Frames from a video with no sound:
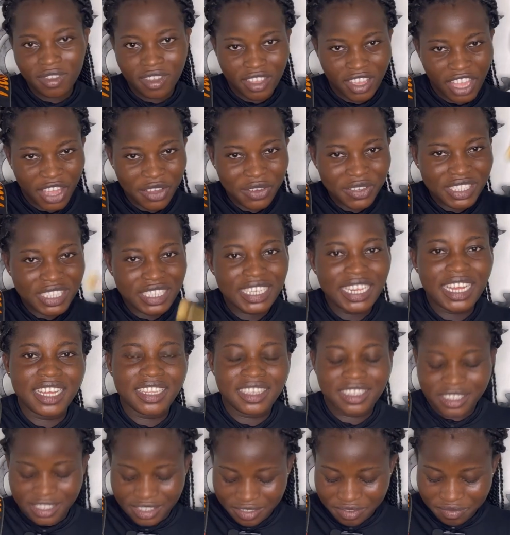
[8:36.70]
Can you see that?
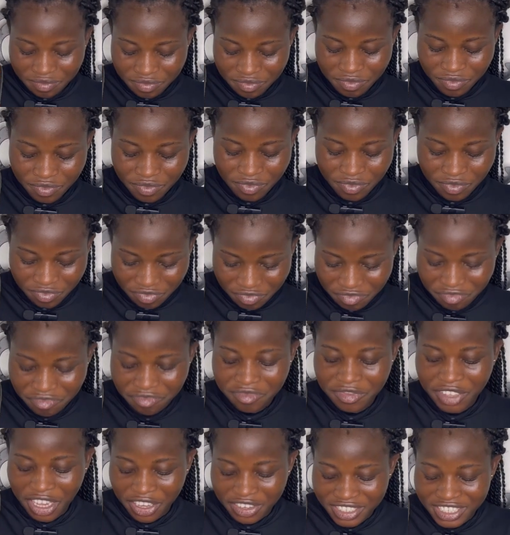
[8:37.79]

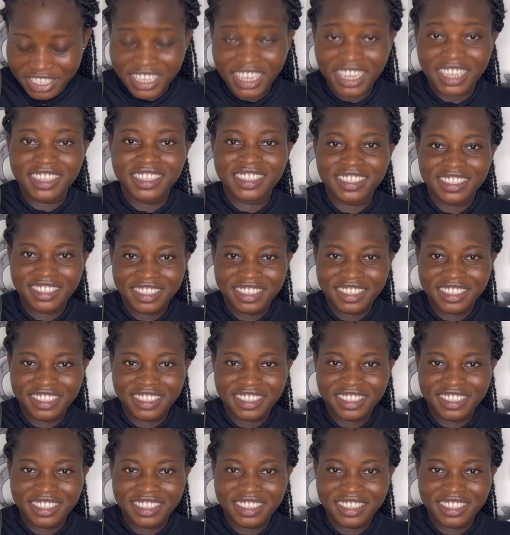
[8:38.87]
Can you see that?